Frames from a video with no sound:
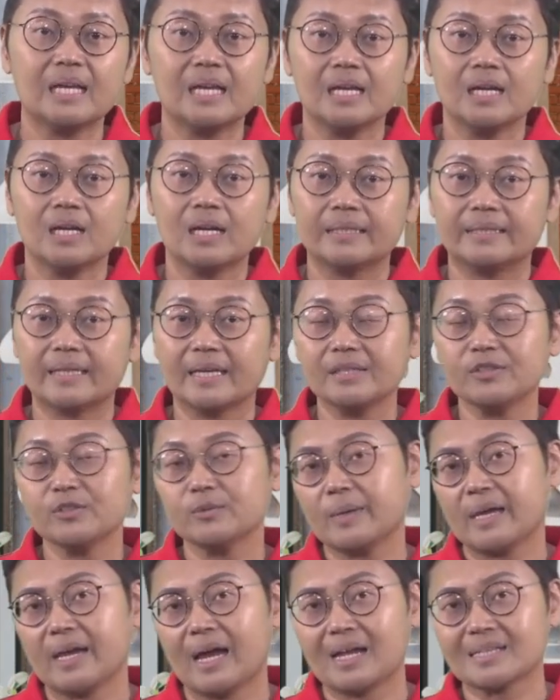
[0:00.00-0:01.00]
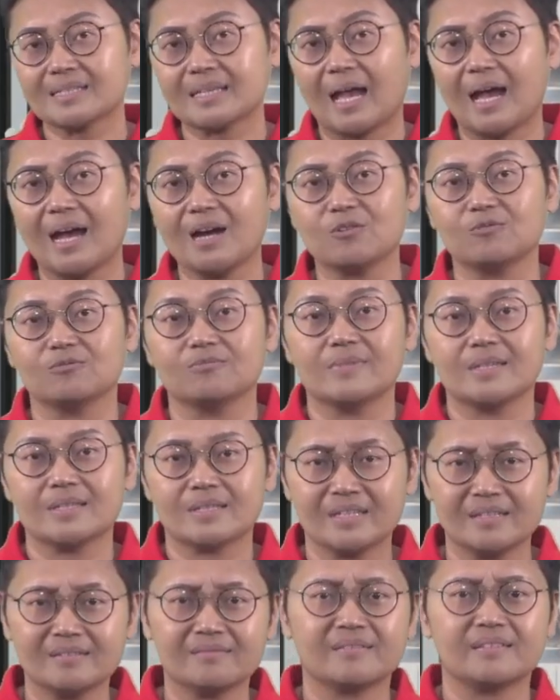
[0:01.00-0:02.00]
Then you may ask, how is
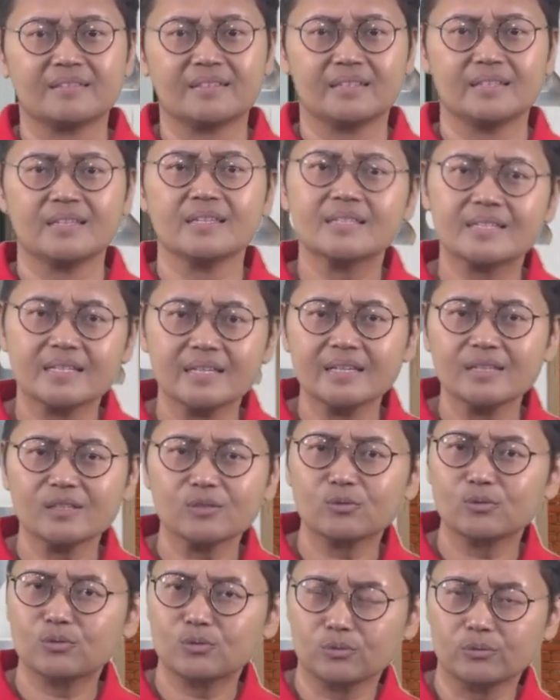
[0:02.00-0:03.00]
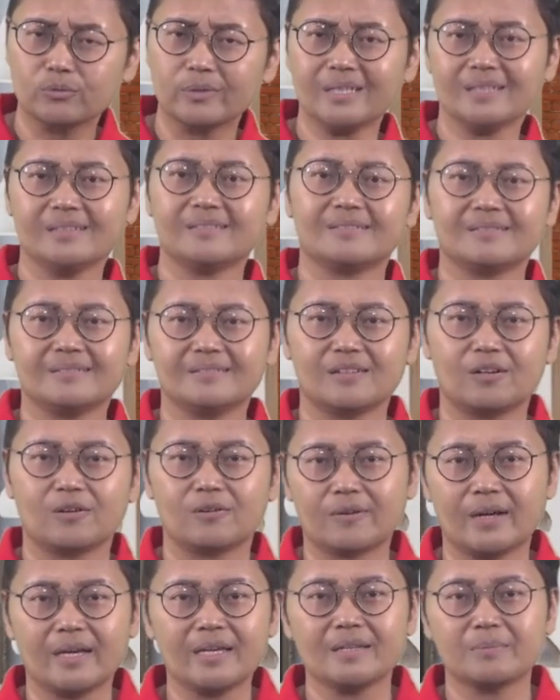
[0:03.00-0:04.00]
it easy to do it? All
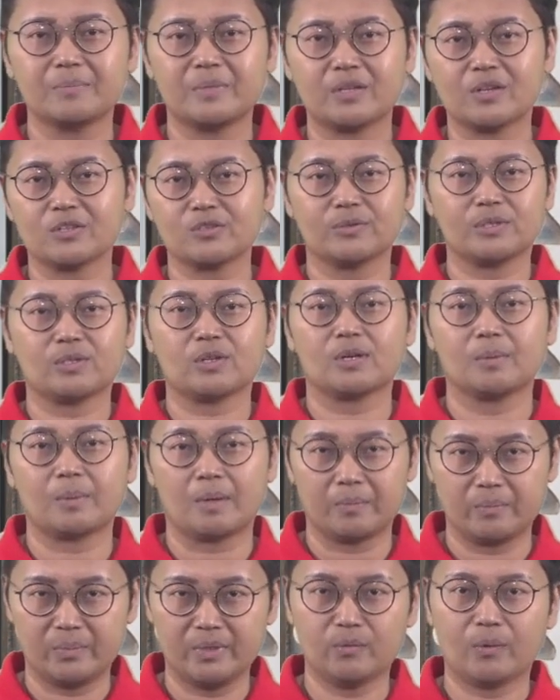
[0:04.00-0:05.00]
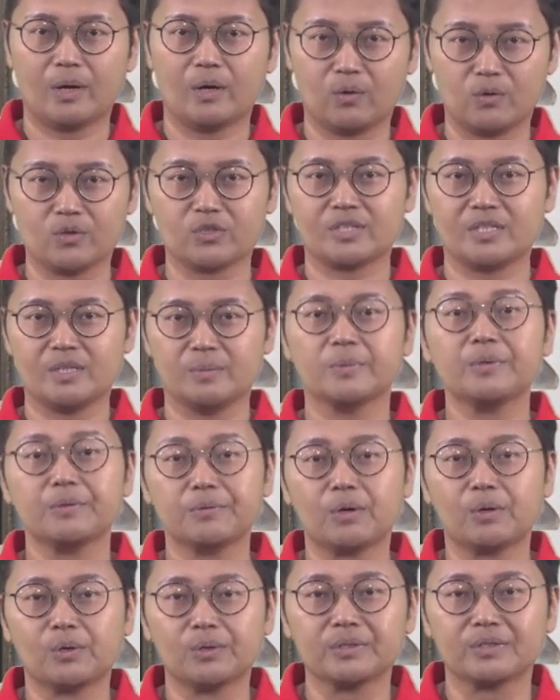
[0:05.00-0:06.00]
right, because we talk about BYOC, build
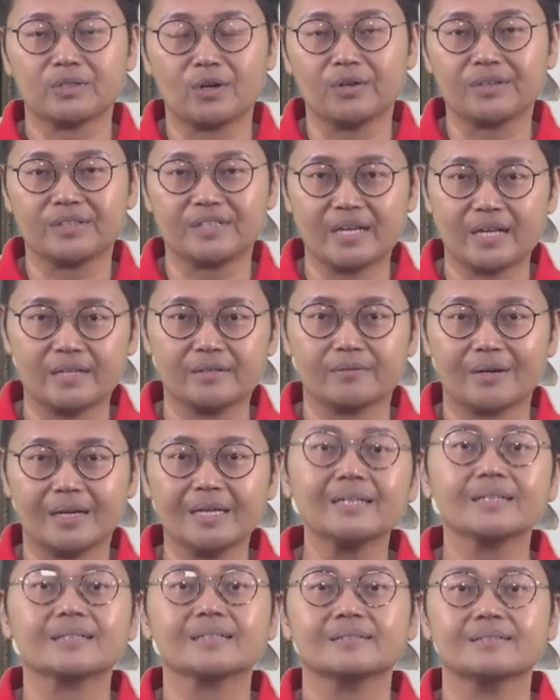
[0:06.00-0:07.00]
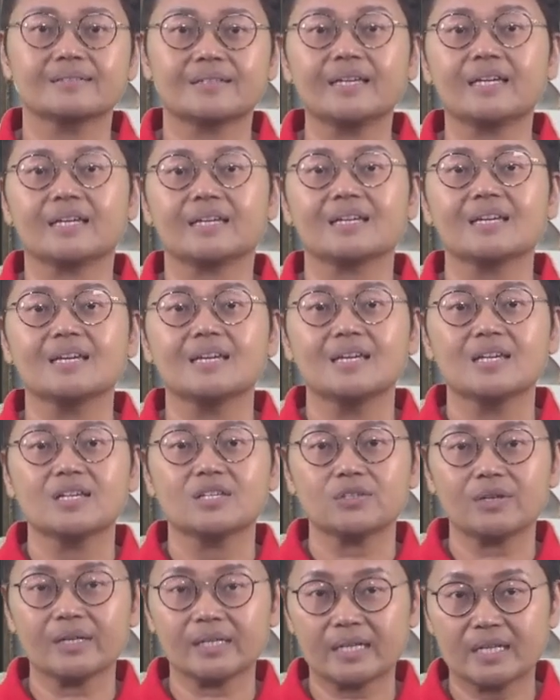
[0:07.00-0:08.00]
your own content, right? Okay,
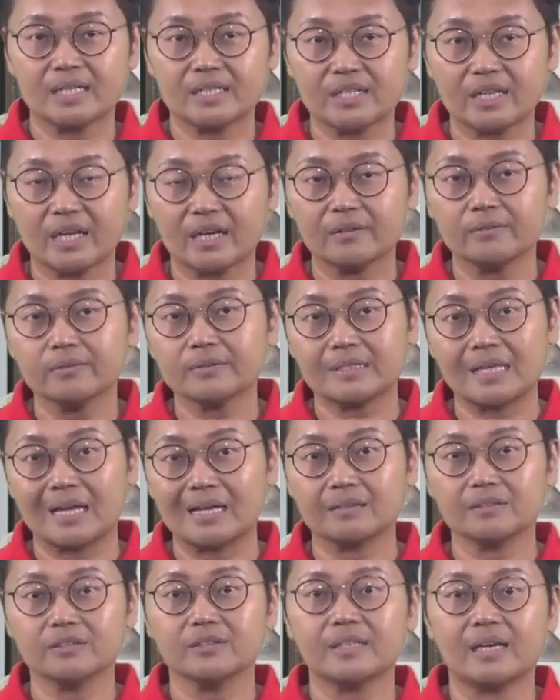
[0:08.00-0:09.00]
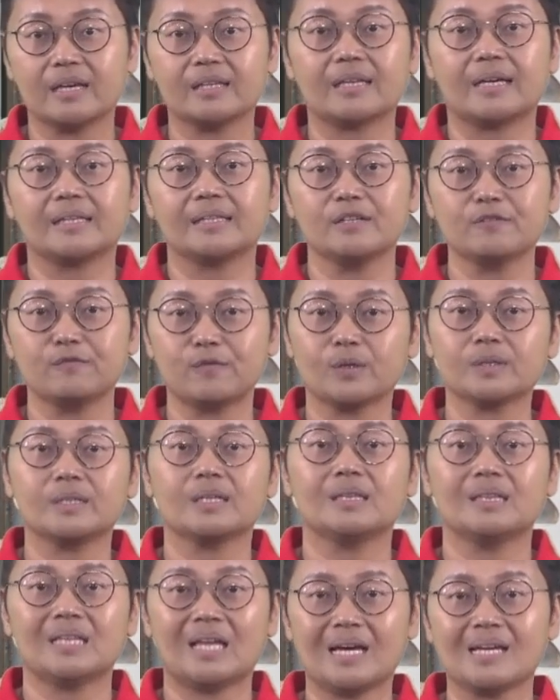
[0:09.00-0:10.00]
so I can tell you that I think for the
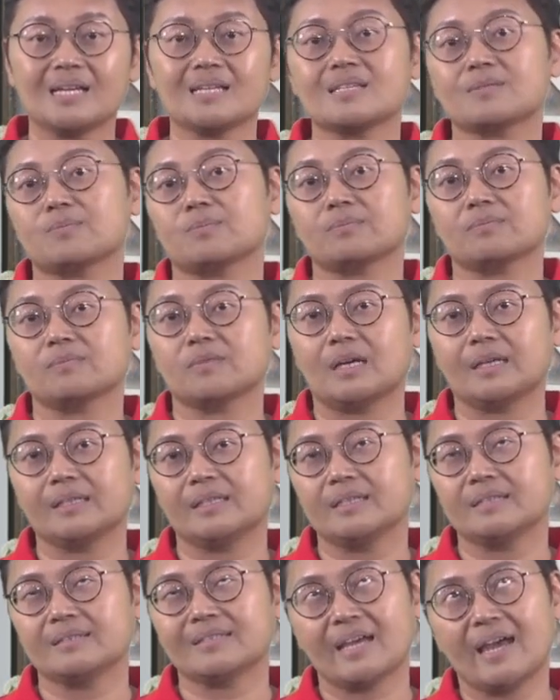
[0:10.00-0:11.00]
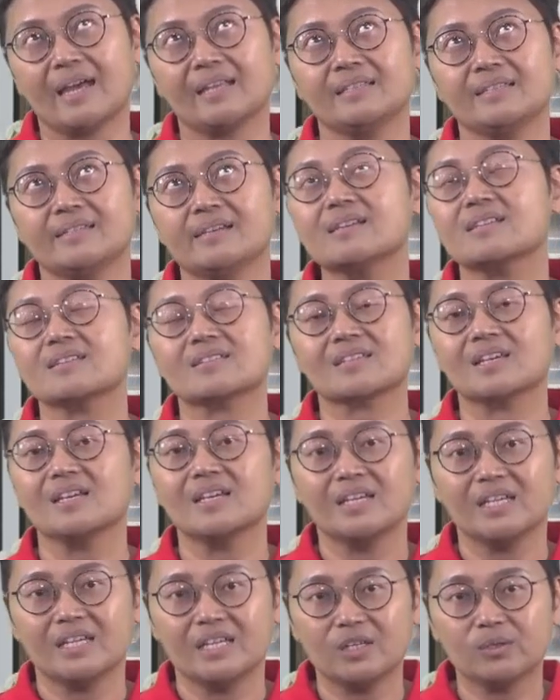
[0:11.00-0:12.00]
last 10 years,
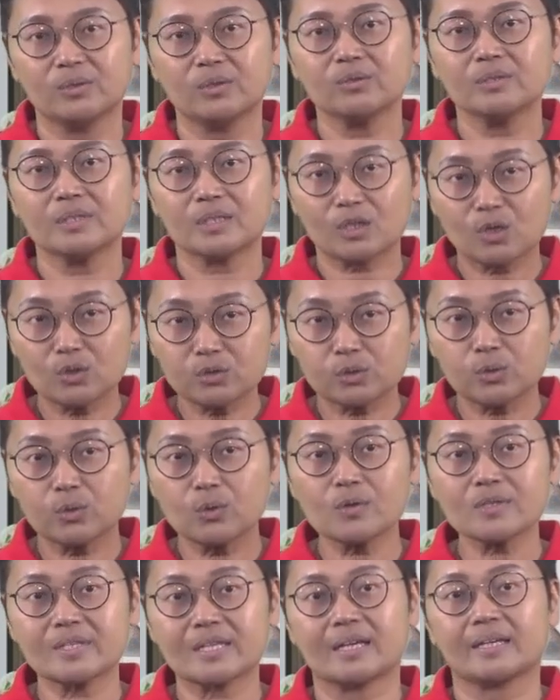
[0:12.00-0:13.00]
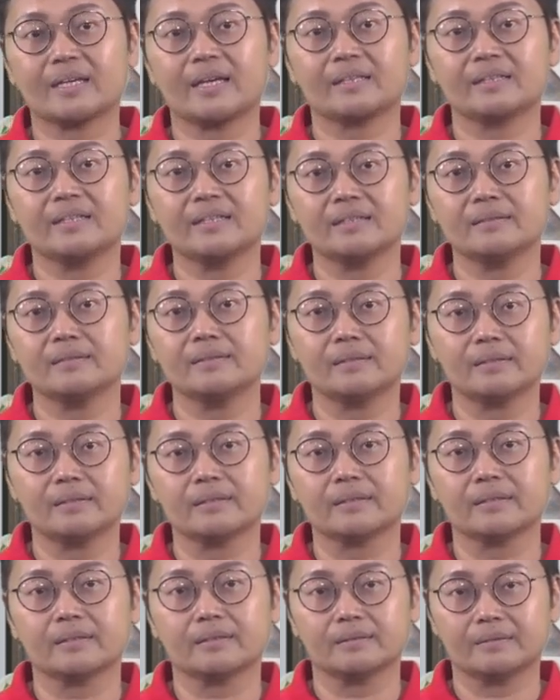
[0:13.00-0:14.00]
the tools are getting
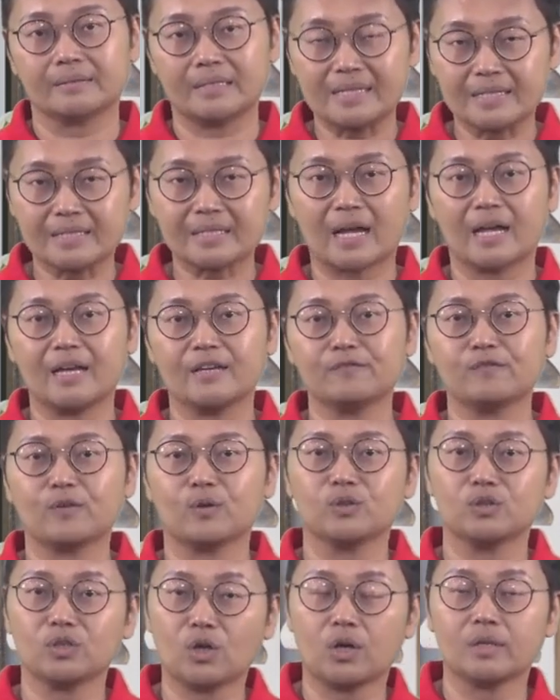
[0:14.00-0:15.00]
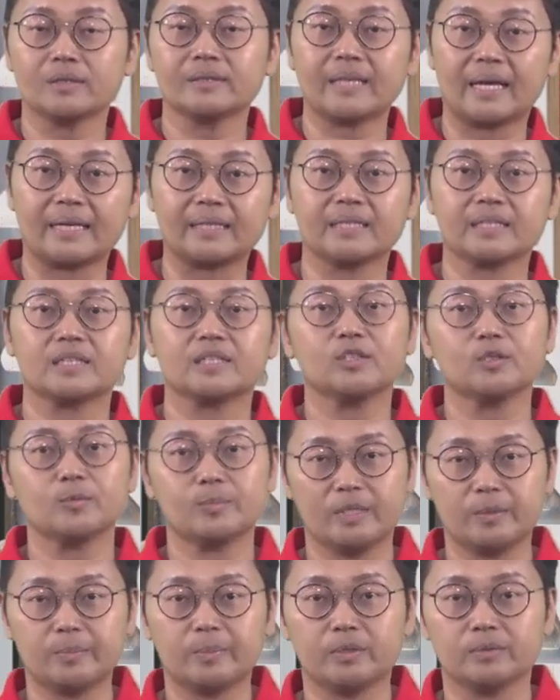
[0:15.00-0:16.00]
designed for non-technical
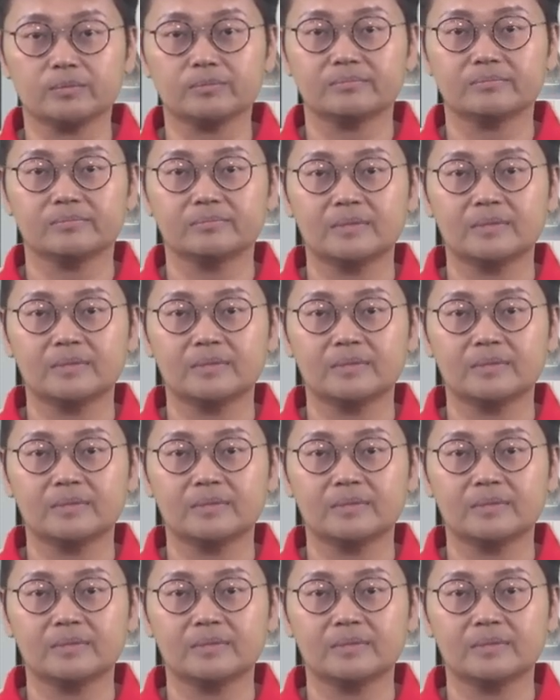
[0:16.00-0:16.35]
people.